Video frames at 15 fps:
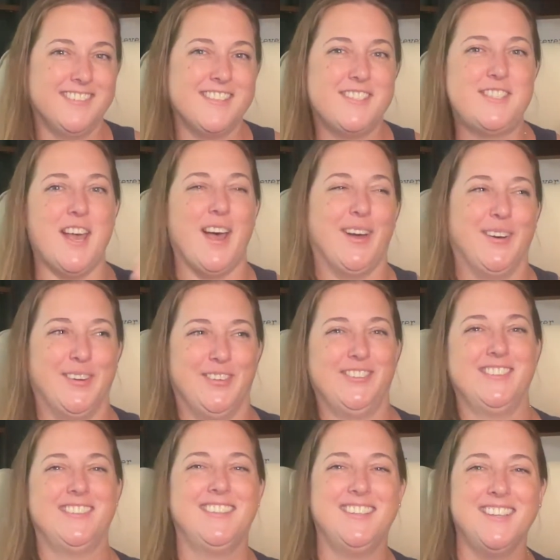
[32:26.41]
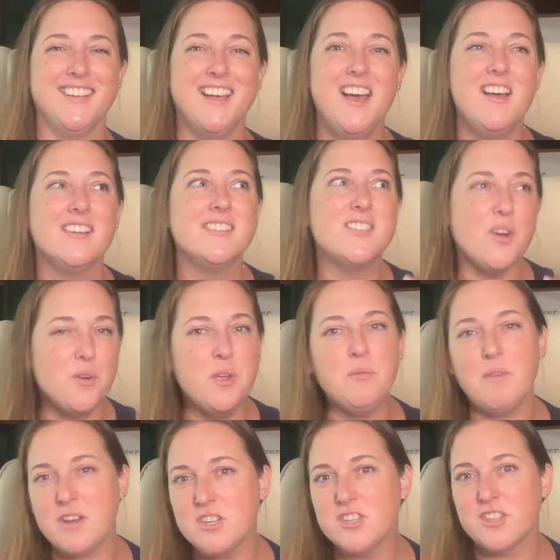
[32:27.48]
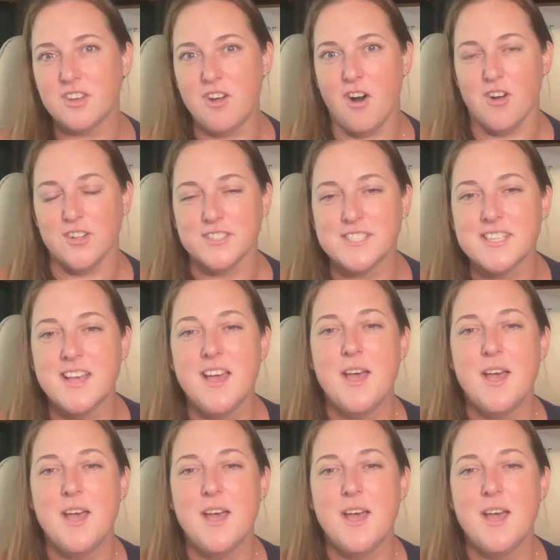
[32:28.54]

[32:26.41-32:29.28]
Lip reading: So don't enrage the cult.